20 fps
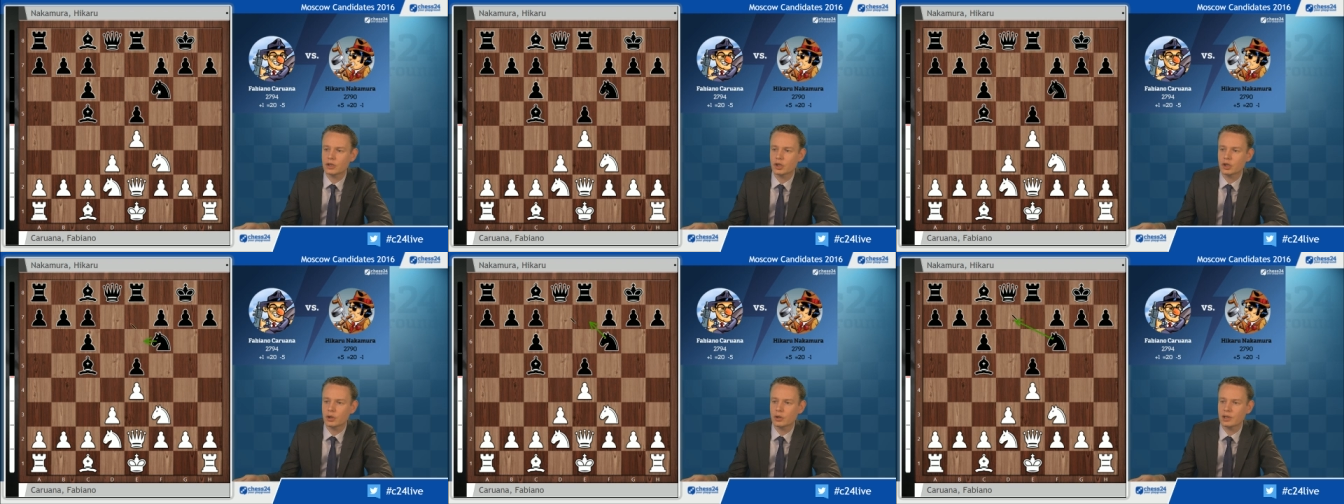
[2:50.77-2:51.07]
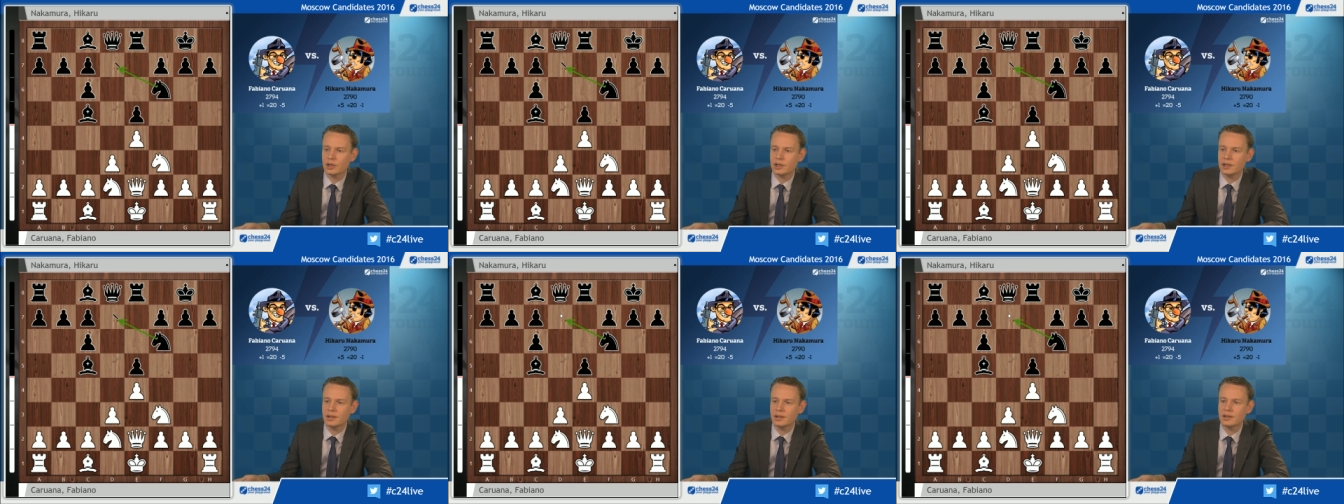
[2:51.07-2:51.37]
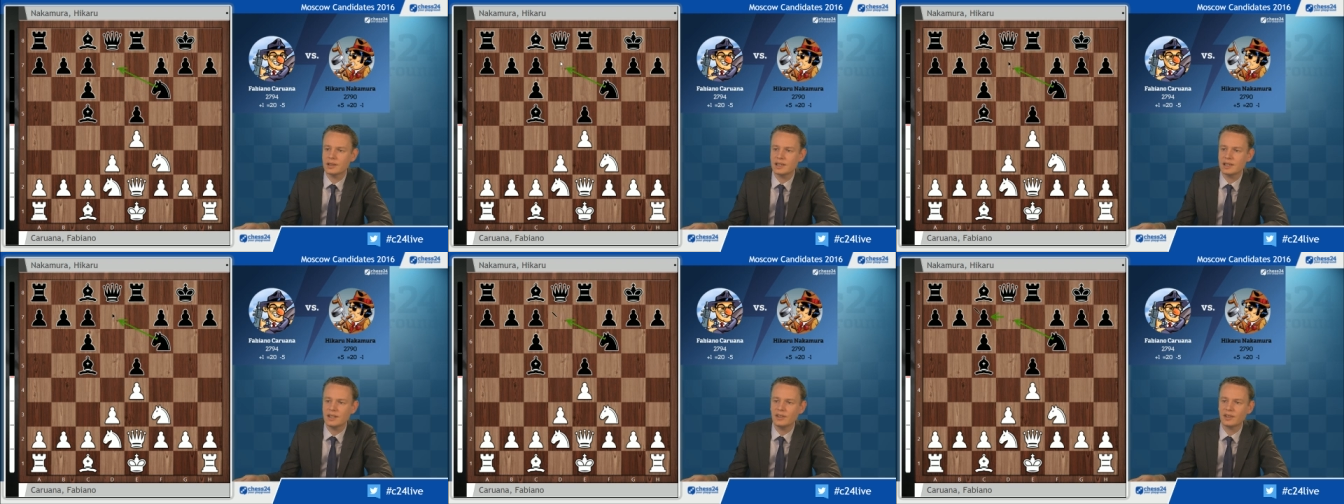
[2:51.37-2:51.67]
journey,
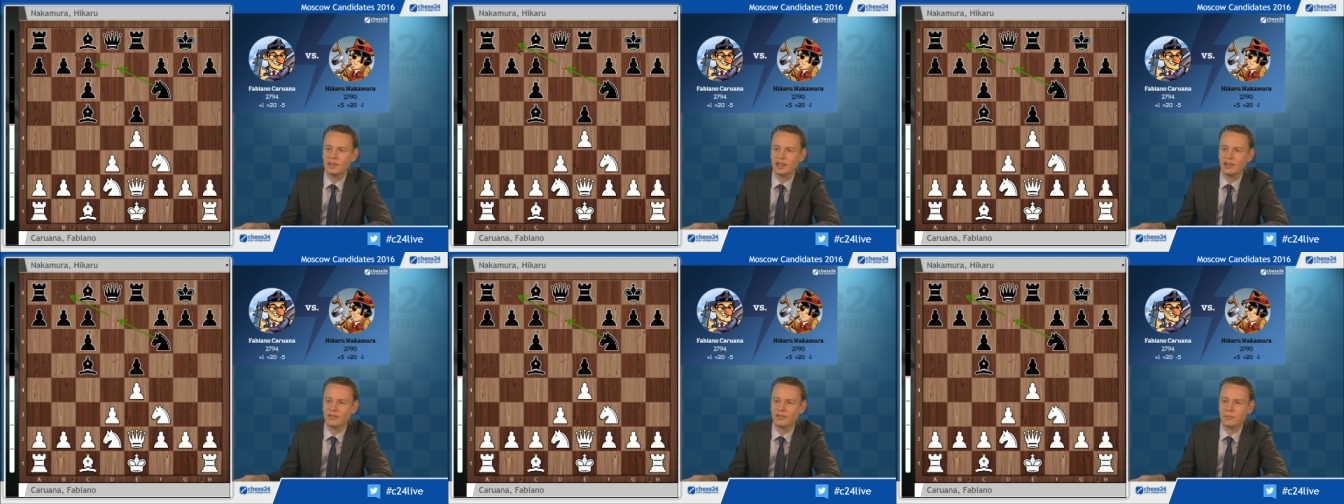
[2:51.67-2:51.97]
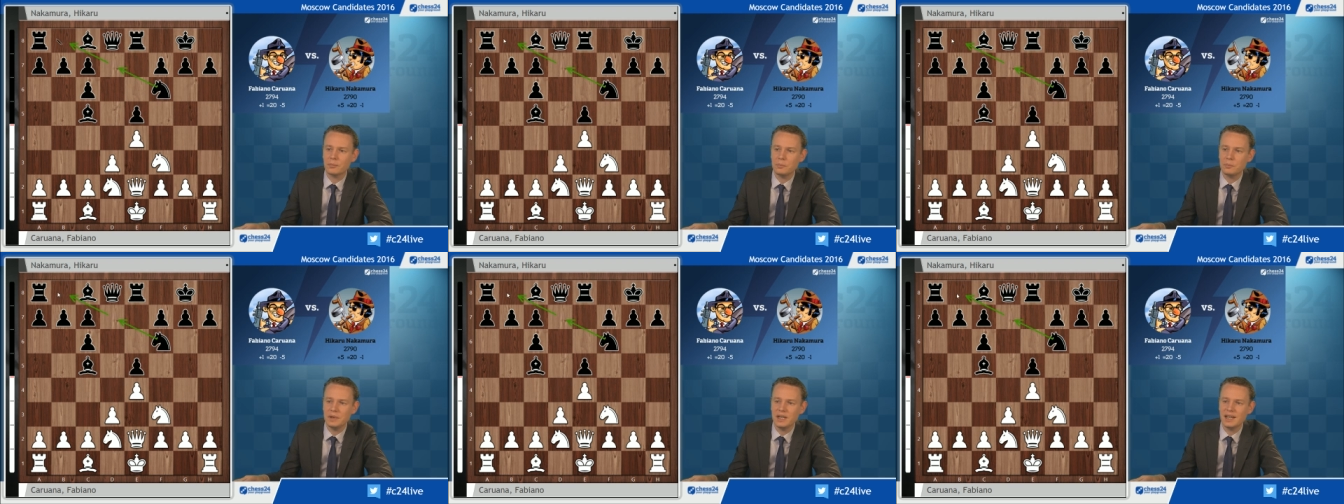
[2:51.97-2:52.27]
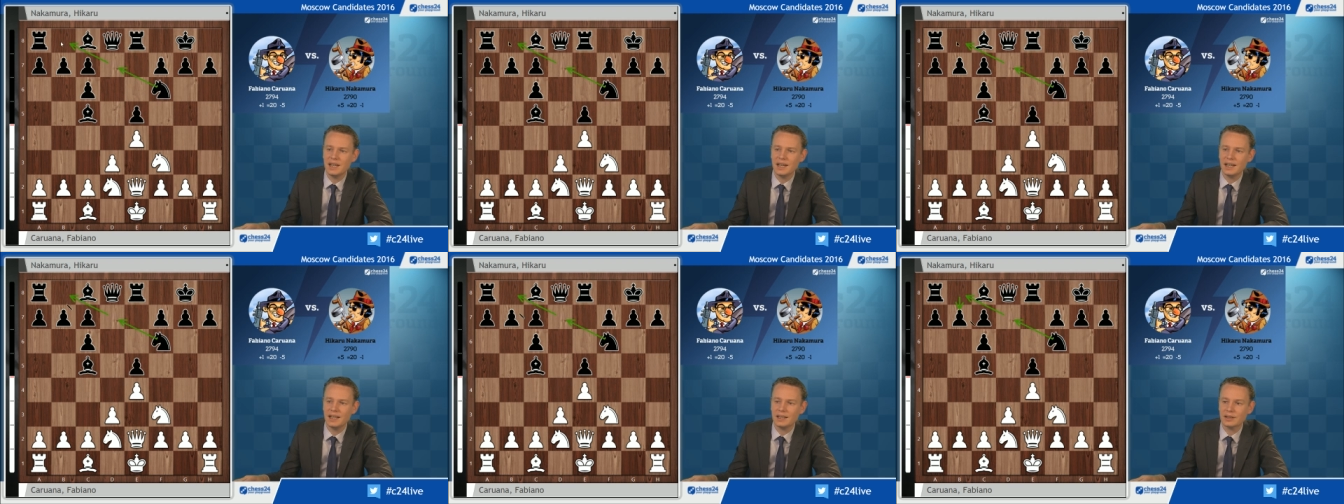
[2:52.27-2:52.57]
D7,
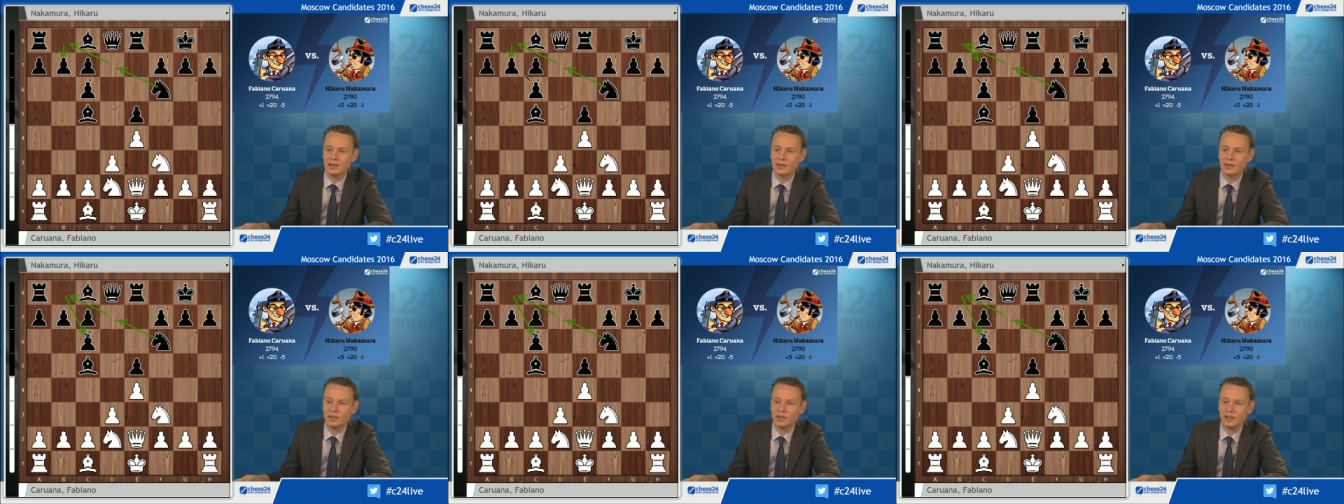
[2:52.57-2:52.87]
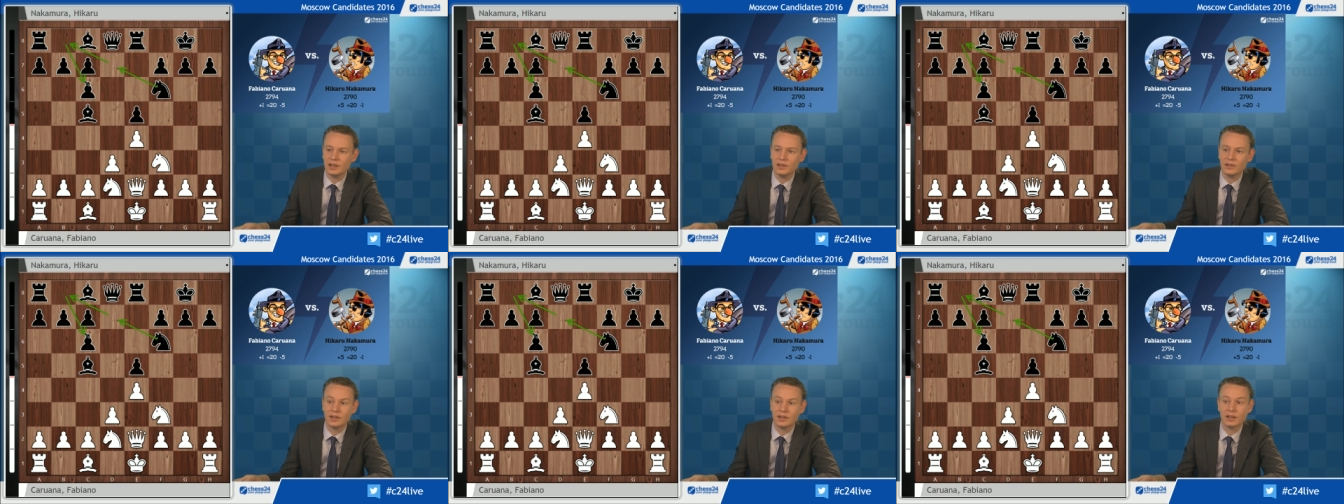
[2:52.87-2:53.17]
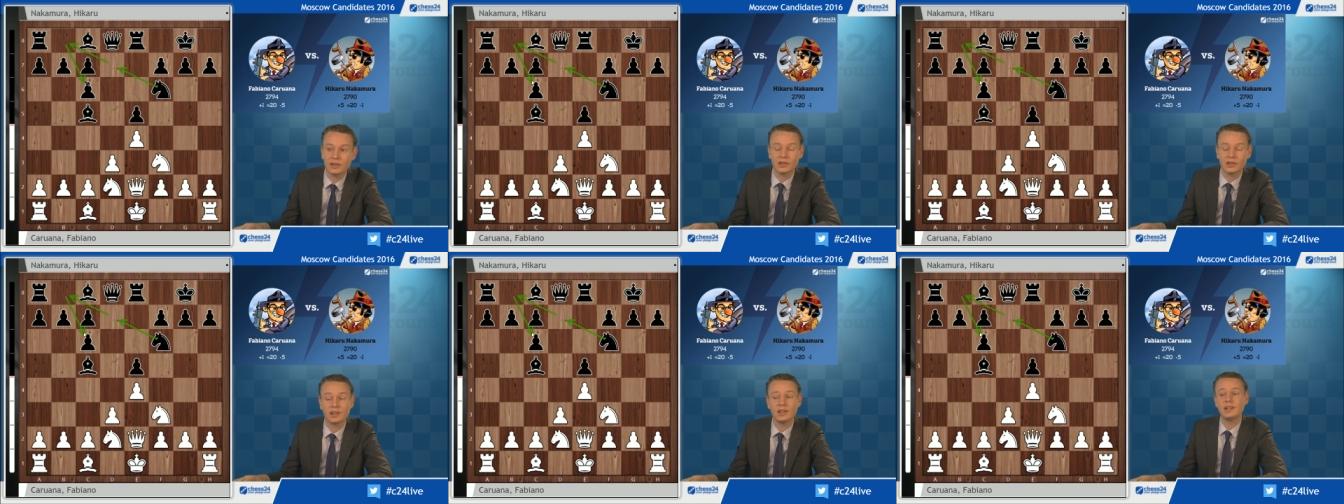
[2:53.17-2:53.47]
B8,
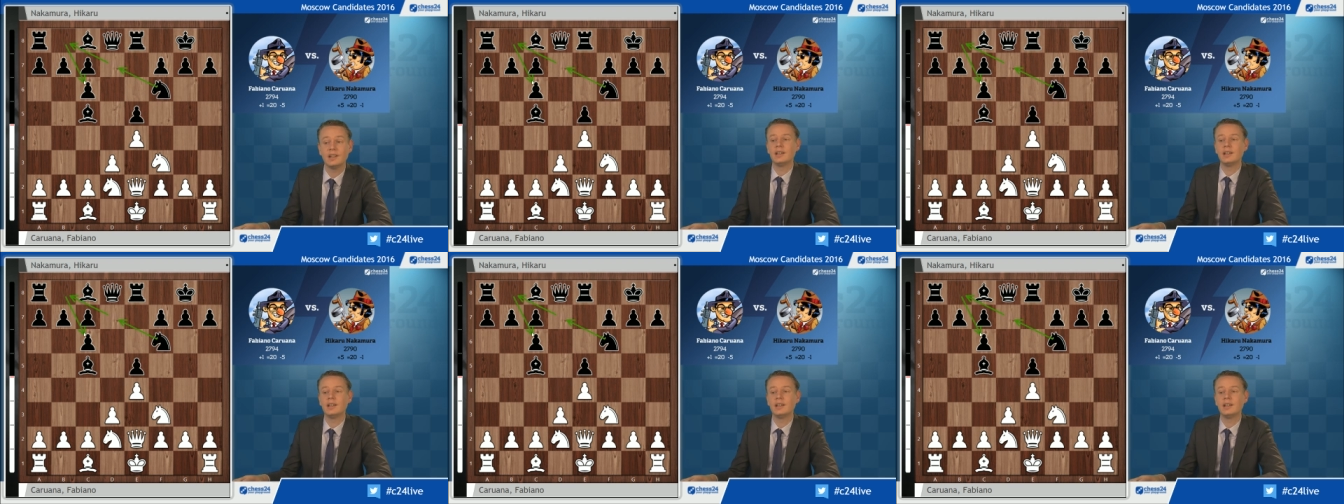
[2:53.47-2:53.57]
C6.